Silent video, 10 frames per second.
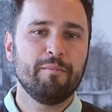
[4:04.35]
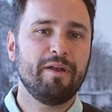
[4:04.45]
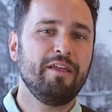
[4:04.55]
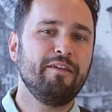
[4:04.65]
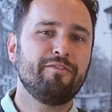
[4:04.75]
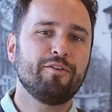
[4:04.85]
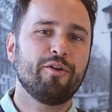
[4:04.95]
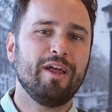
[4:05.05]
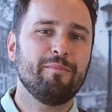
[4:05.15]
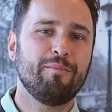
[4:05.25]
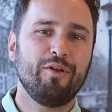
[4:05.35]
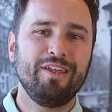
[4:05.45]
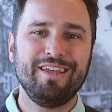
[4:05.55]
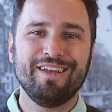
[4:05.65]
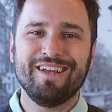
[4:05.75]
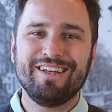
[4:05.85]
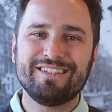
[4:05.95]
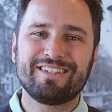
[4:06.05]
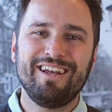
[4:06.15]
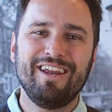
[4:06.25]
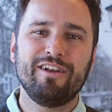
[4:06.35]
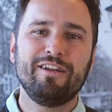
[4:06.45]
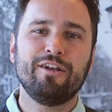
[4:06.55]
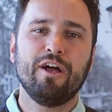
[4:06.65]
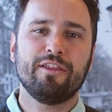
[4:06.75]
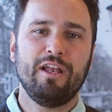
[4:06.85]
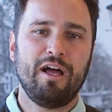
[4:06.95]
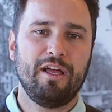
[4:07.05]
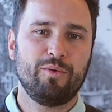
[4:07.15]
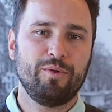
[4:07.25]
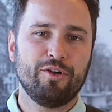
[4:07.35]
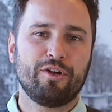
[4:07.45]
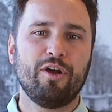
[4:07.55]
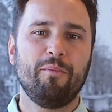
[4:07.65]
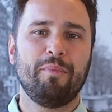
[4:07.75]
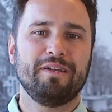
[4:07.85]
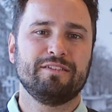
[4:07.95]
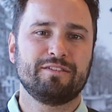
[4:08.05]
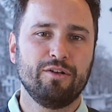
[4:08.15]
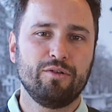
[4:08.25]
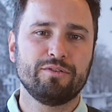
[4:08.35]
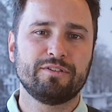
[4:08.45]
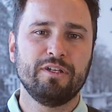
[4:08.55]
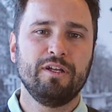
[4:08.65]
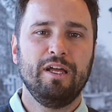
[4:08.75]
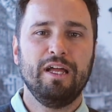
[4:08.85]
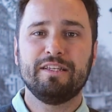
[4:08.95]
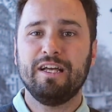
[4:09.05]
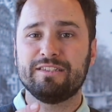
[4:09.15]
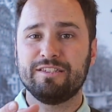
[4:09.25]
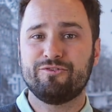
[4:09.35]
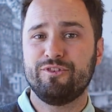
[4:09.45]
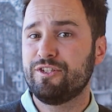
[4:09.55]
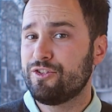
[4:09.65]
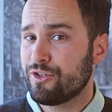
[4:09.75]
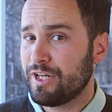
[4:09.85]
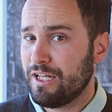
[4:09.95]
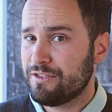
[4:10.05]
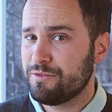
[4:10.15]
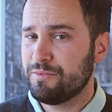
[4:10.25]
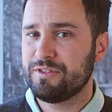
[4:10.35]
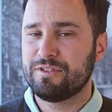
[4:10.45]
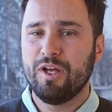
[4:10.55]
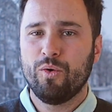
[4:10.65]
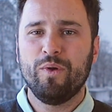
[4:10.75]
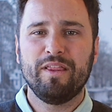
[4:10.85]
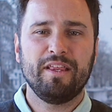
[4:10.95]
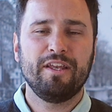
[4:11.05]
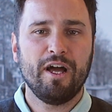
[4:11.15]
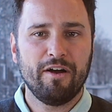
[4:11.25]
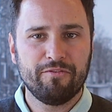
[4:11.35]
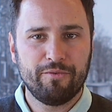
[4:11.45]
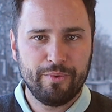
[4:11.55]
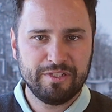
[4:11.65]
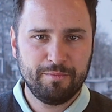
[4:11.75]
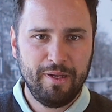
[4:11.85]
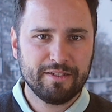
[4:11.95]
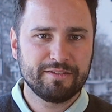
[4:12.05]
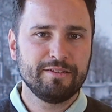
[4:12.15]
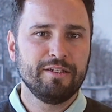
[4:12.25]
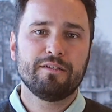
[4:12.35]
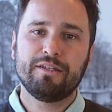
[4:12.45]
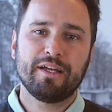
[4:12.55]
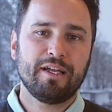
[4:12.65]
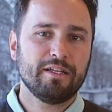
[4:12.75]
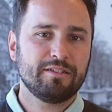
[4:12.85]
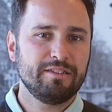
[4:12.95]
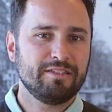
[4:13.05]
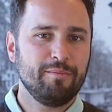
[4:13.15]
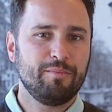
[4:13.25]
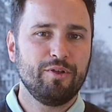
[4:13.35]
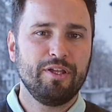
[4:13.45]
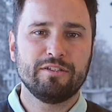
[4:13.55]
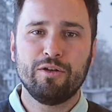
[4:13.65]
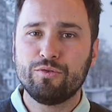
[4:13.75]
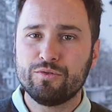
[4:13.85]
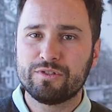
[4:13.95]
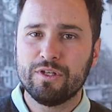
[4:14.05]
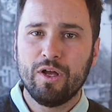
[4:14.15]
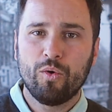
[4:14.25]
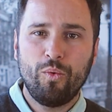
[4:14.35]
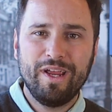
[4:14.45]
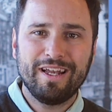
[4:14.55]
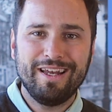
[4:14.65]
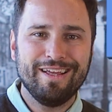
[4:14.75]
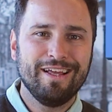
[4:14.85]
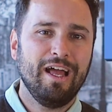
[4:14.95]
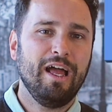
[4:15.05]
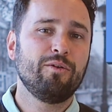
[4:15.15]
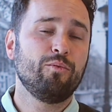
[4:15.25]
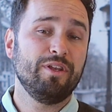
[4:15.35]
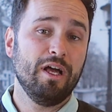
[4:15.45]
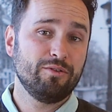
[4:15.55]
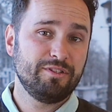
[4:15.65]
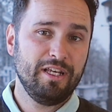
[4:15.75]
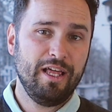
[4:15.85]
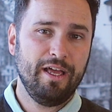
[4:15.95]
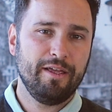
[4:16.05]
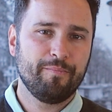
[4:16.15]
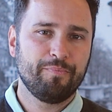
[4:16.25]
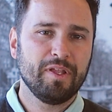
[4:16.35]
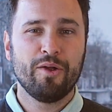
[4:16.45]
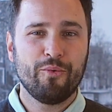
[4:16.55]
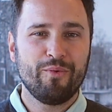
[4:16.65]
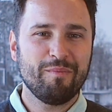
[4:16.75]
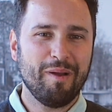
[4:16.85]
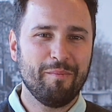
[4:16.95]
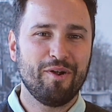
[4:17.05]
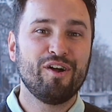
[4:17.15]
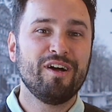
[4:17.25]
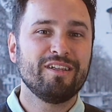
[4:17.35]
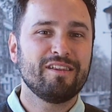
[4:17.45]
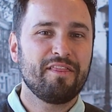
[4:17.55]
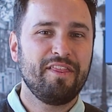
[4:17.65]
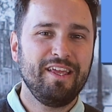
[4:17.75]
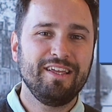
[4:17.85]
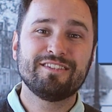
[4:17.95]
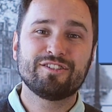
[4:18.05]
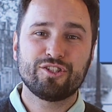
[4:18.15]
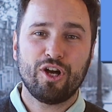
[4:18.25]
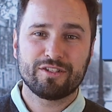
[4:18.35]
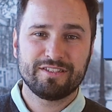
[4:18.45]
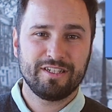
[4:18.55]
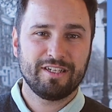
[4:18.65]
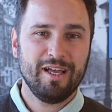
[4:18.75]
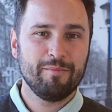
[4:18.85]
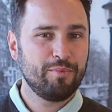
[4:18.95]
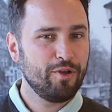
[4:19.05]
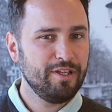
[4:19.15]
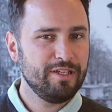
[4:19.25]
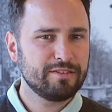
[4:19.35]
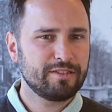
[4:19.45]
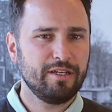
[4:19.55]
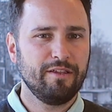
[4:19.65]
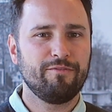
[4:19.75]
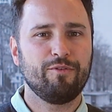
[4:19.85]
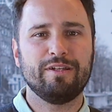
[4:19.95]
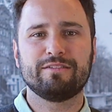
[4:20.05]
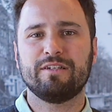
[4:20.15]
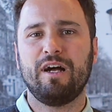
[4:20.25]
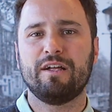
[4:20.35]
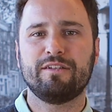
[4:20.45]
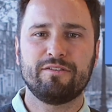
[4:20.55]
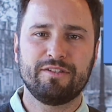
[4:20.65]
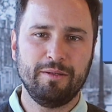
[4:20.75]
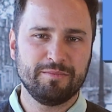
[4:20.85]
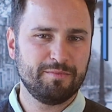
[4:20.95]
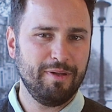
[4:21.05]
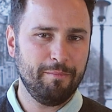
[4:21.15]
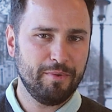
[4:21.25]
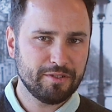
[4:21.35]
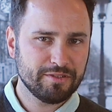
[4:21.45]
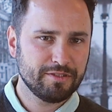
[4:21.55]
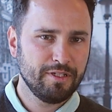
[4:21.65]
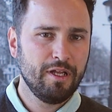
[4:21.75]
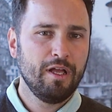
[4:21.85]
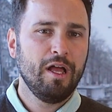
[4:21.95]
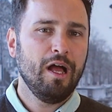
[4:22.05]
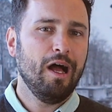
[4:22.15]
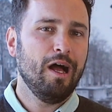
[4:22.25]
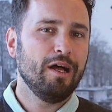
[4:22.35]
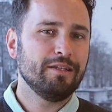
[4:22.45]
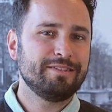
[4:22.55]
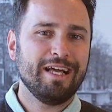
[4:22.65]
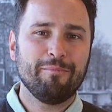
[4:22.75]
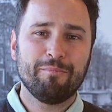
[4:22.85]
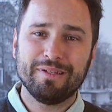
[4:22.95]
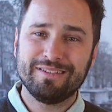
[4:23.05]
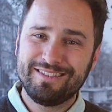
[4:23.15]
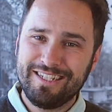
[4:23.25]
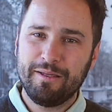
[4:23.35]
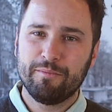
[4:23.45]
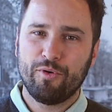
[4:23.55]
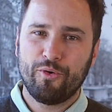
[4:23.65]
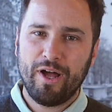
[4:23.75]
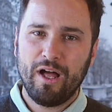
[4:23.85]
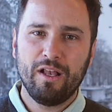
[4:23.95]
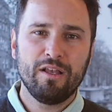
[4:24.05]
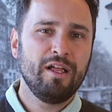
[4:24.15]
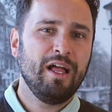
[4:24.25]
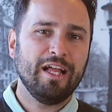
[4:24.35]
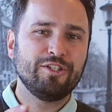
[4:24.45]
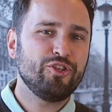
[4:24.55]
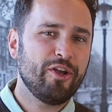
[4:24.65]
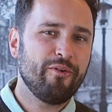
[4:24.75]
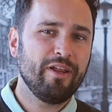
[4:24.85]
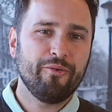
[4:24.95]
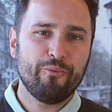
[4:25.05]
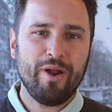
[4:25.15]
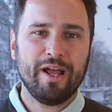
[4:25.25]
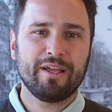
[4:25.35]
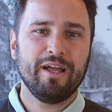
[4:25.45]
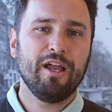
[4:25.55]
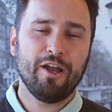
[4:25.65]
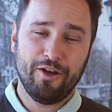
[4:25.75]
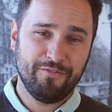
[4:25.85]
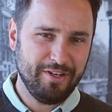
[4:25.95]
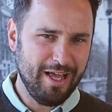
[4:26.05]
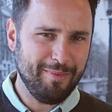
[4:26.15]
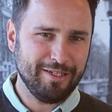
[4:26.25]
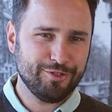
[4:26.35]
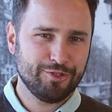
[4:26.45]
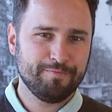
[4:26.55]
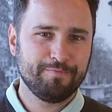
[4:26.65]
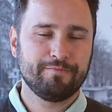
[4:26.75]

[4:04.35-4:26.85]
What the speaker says: But if your employee is clearly not aligned with your company's goals and doesn't treat your customers with enough respect, then cut this employee loose quickly and without delay. Remember, these toxic employees can influence other team members, dampen team morale, and generally wreak a lot of damage.